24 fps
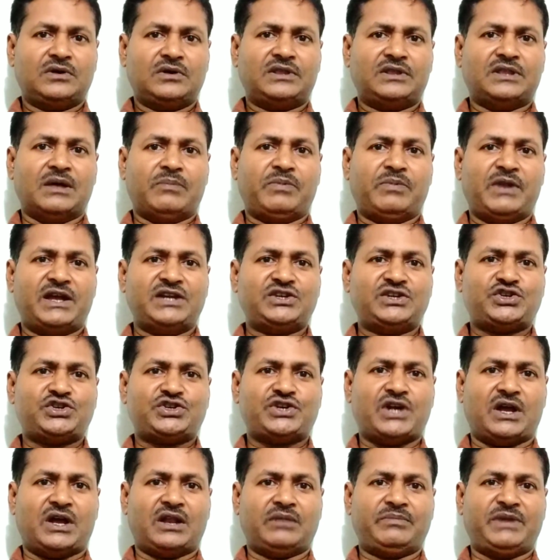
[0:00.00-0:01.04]
the plaint
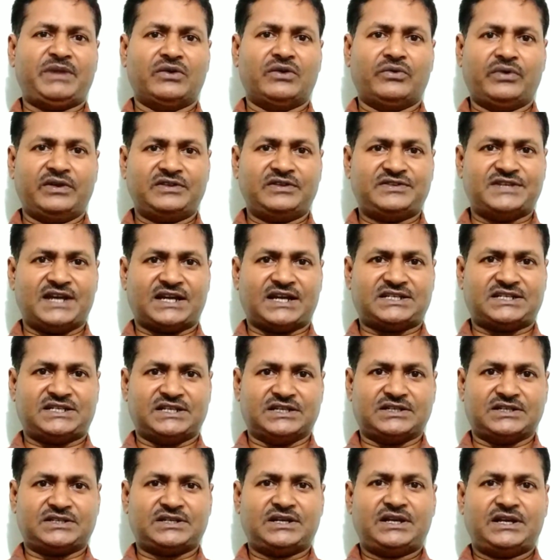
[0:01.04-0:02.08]
shall be
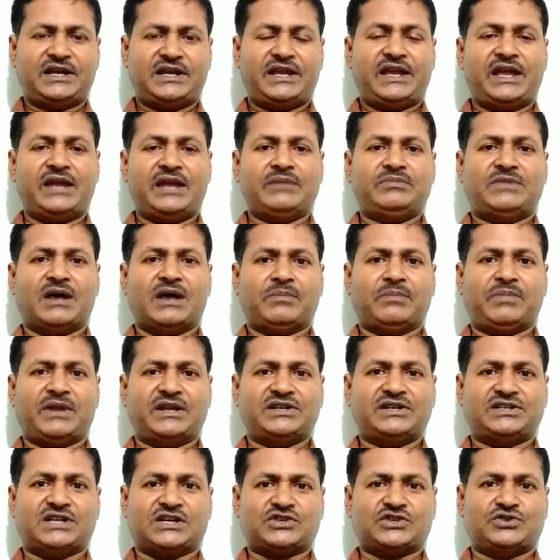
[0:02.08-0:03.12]
rejected if the
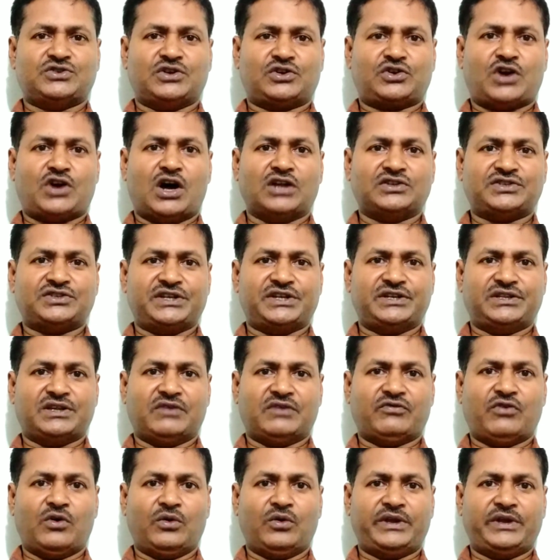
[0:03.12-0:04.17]
plaint does not contain the
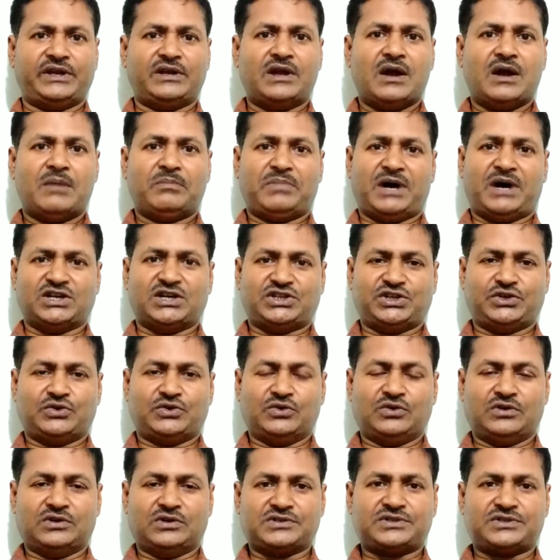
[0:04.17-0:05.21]
following
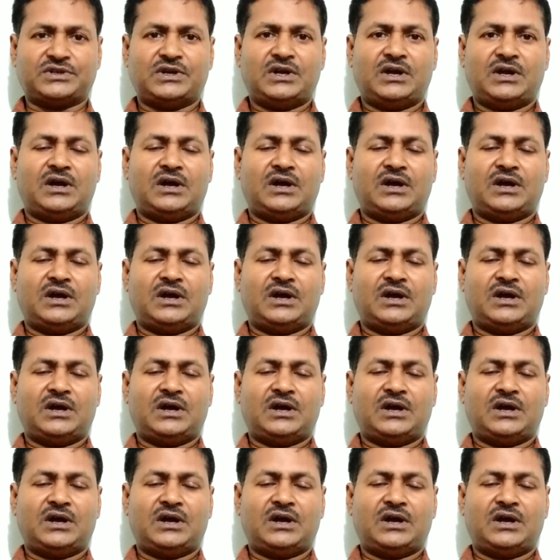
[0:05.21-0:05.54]
particulars.